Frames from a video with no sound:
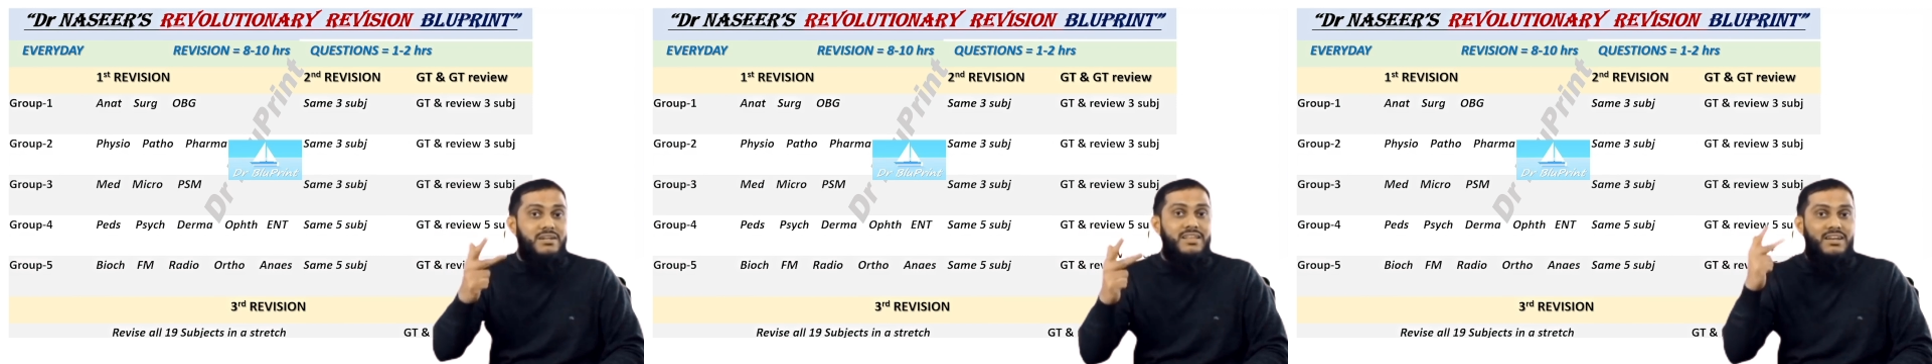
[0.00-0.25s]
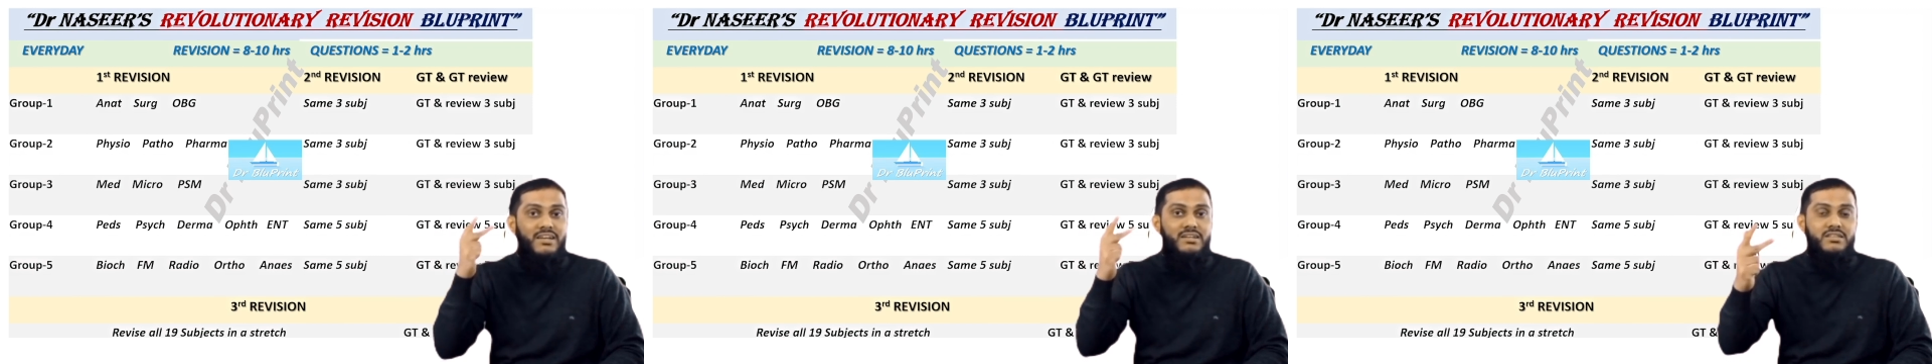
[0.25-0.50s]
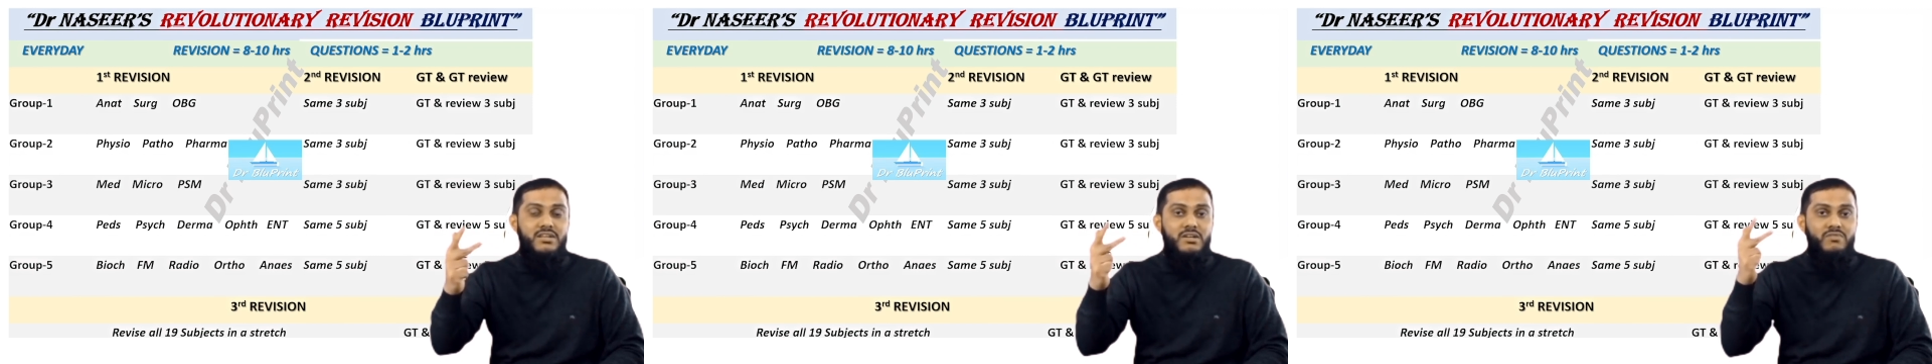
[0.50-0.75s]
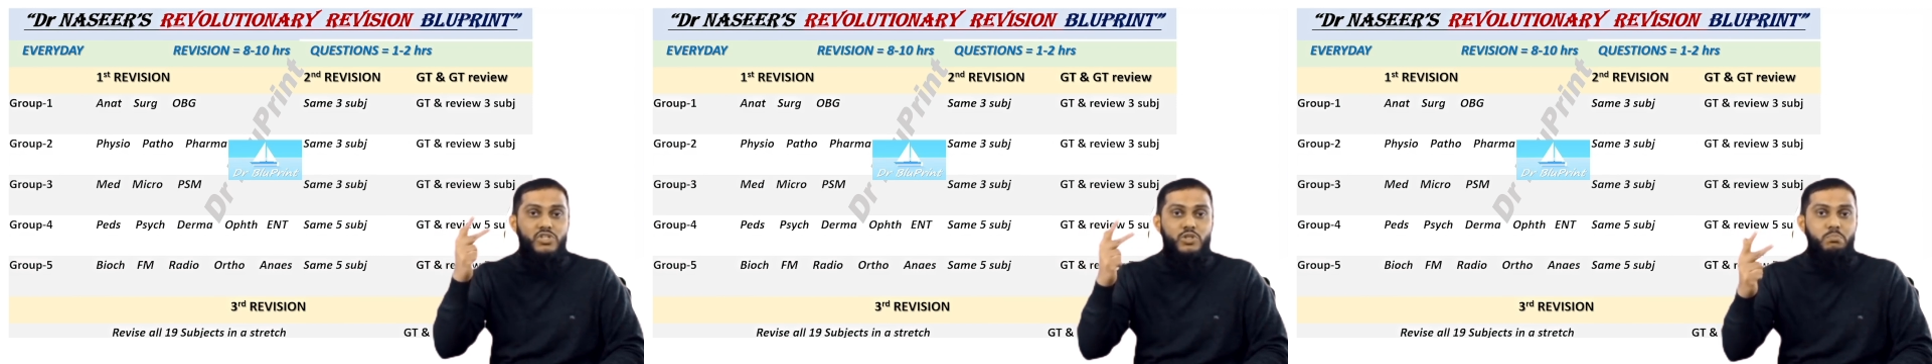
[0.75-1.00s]
than any other
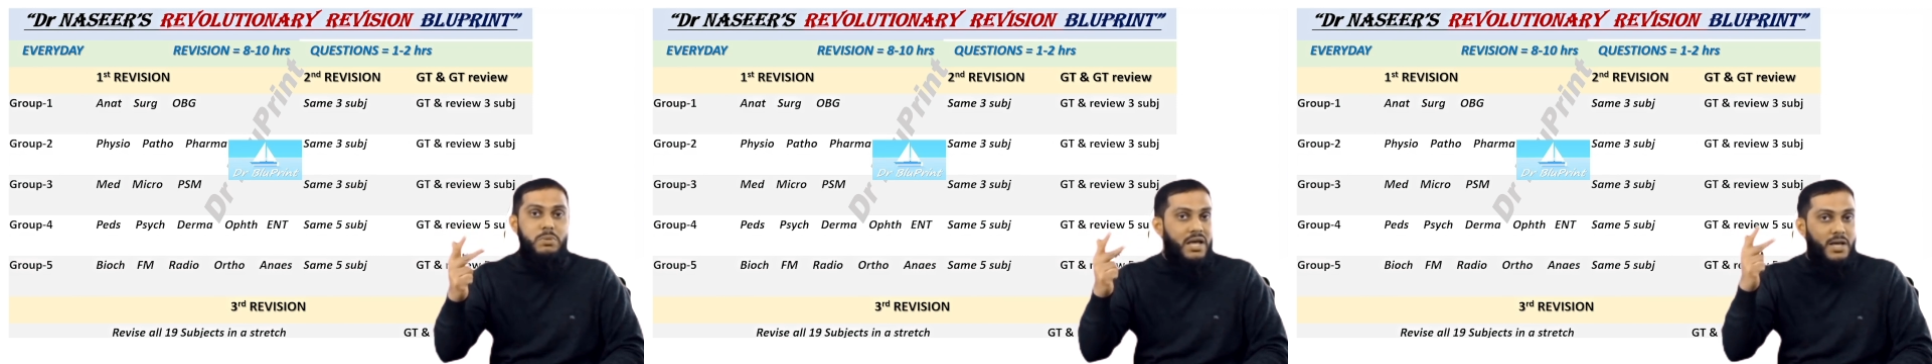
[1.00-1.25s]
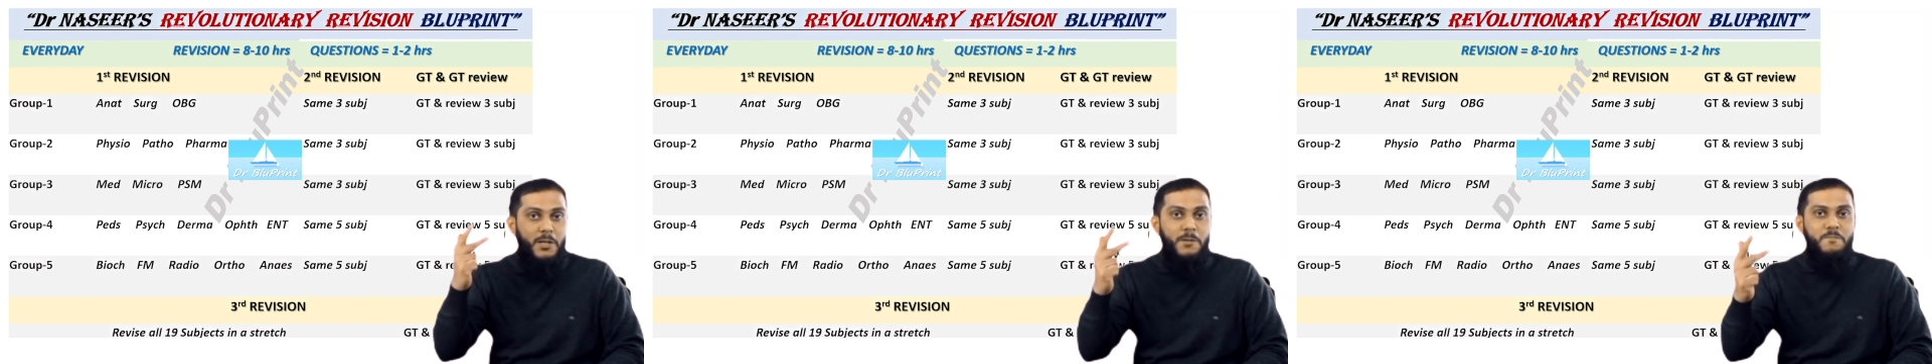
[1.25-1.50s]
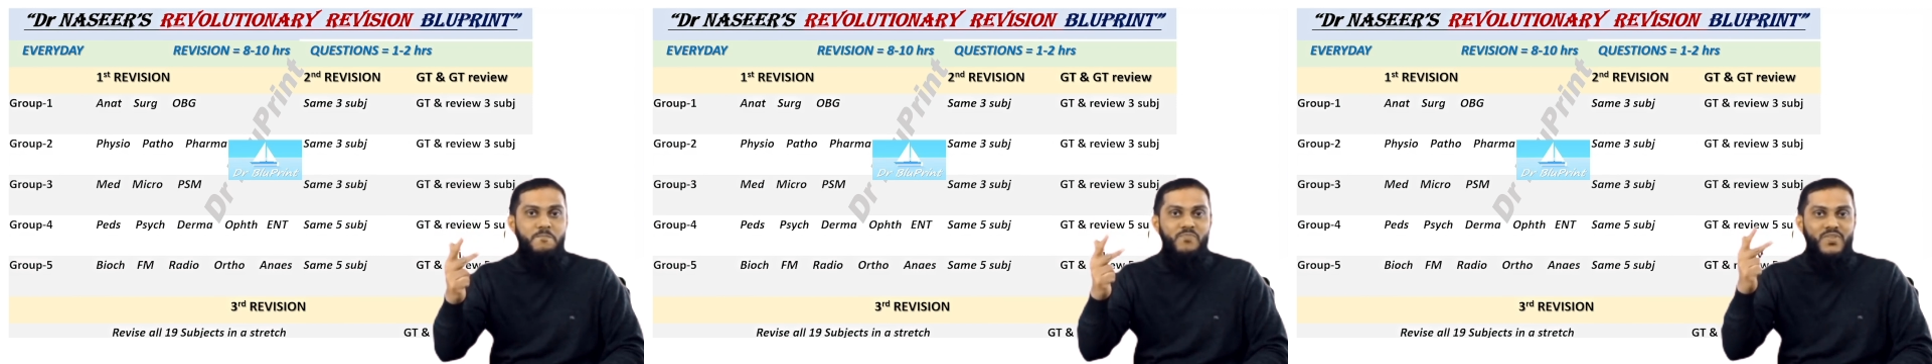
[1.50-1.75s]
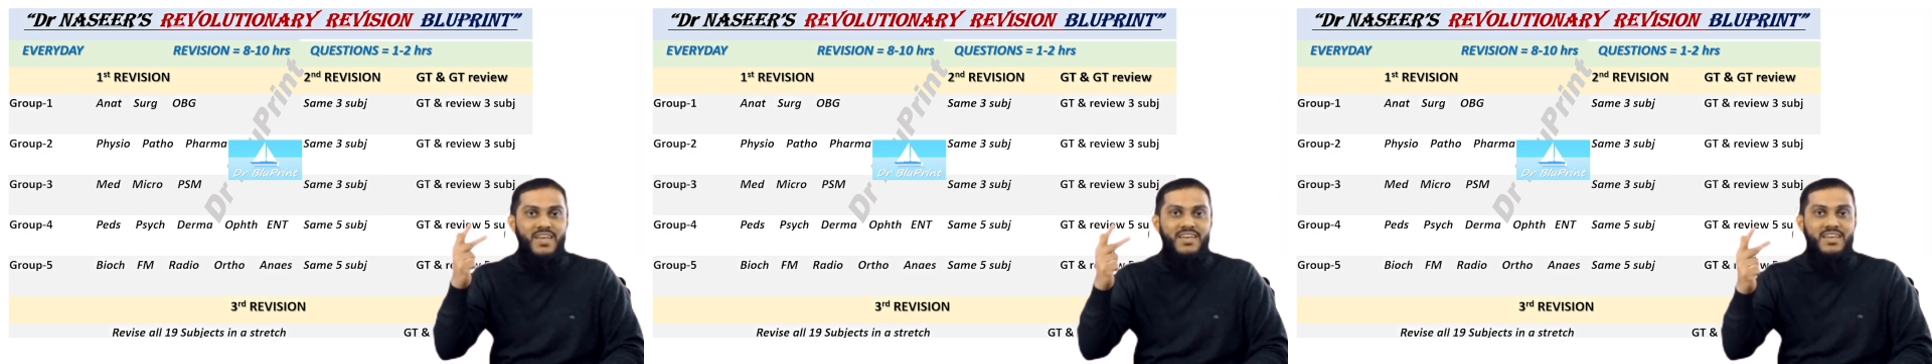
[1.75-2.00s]
revision plan.
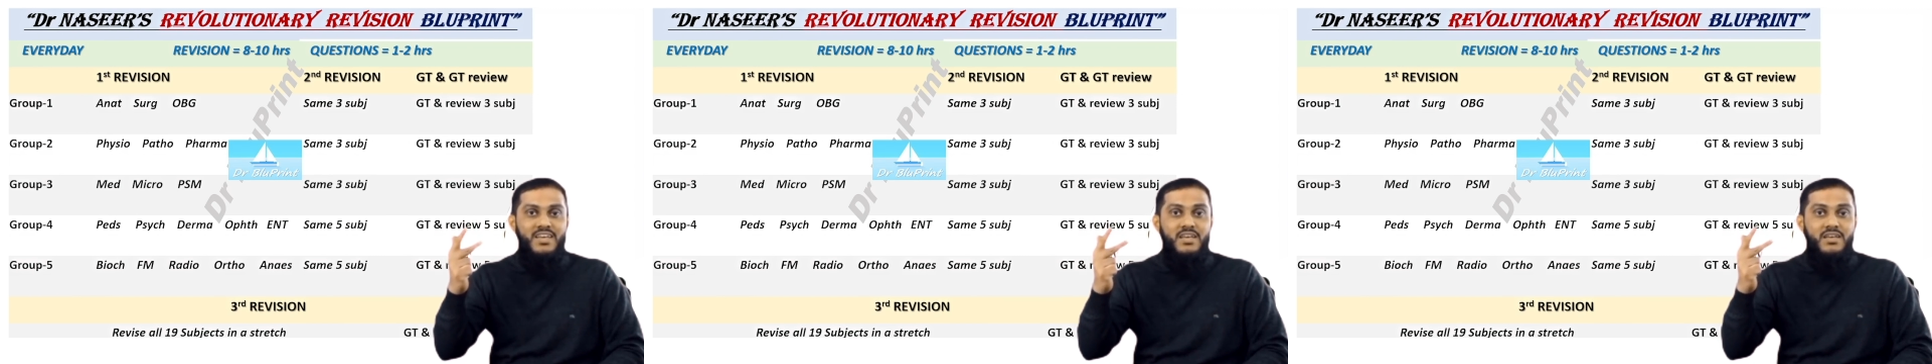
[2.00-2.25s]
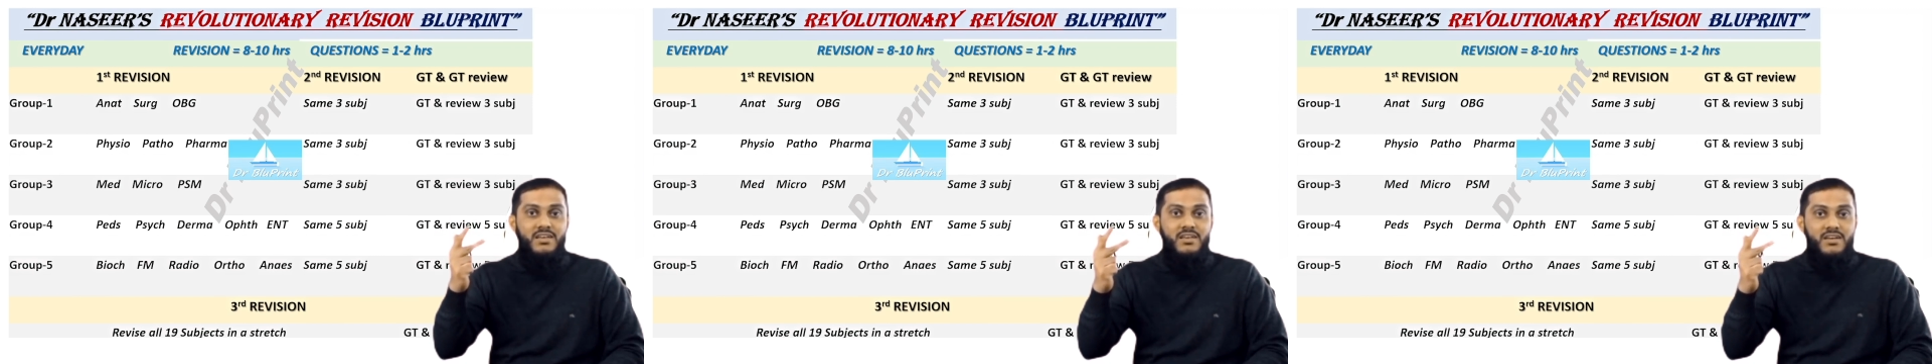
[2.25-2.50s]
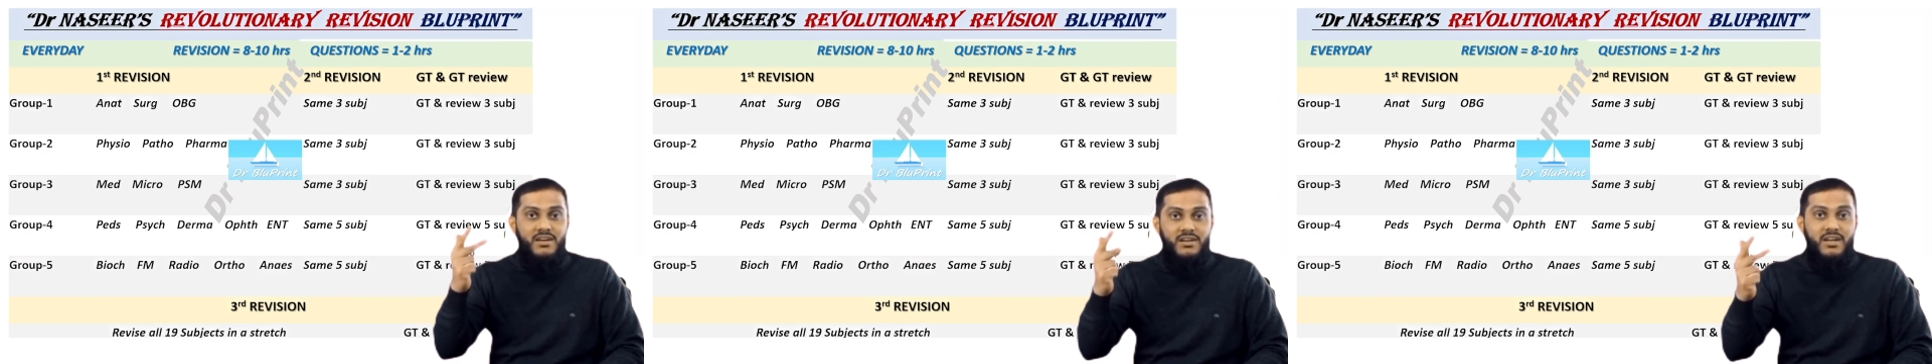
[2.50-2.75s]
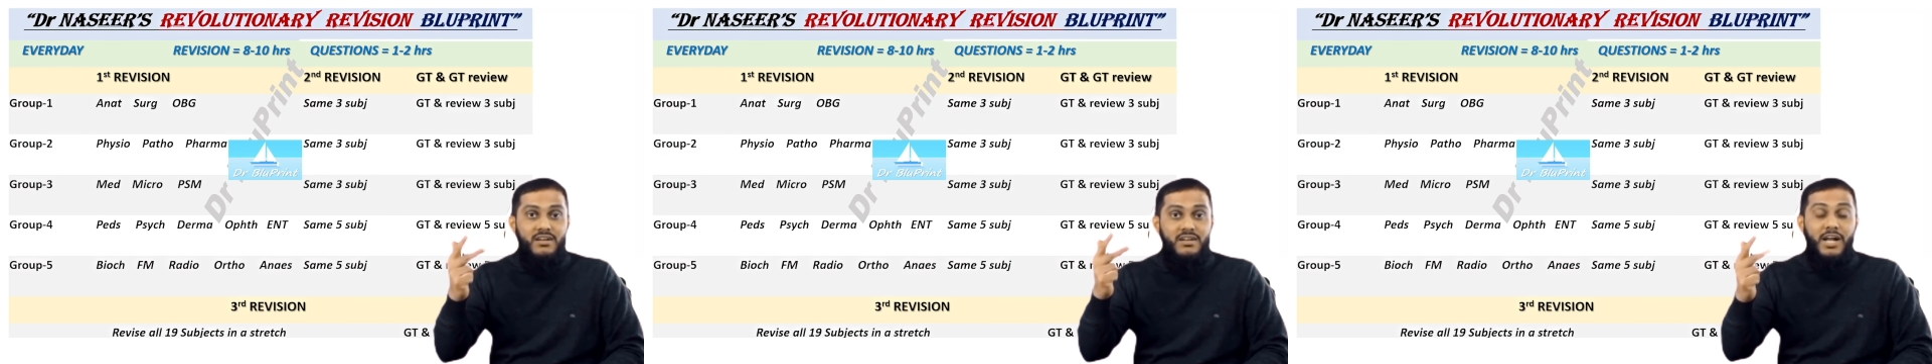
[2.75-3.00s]
Right?